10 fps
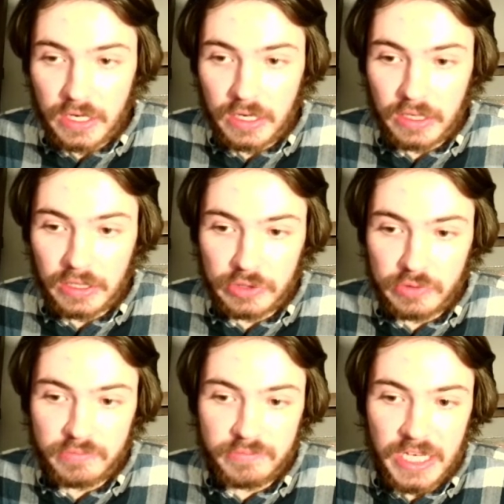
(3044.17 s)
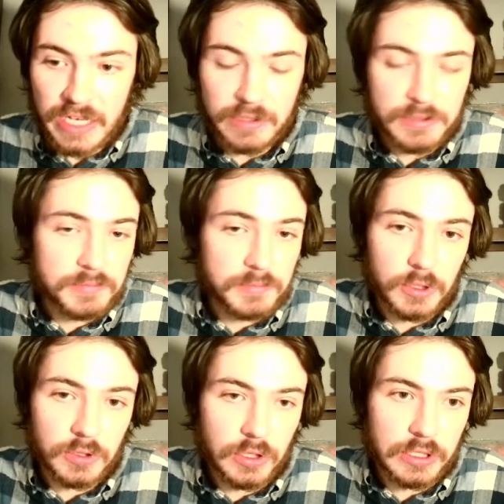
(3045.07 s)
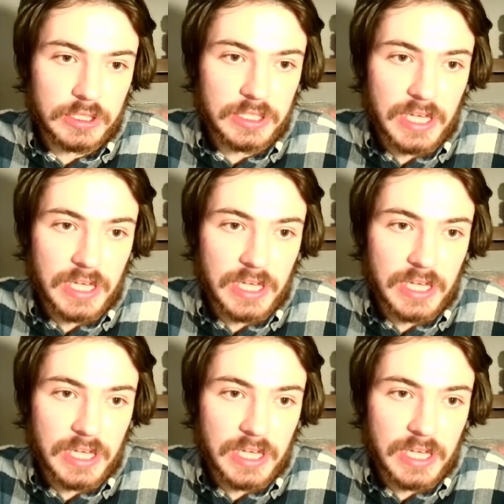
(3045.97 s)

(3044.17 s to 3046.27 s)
You take a look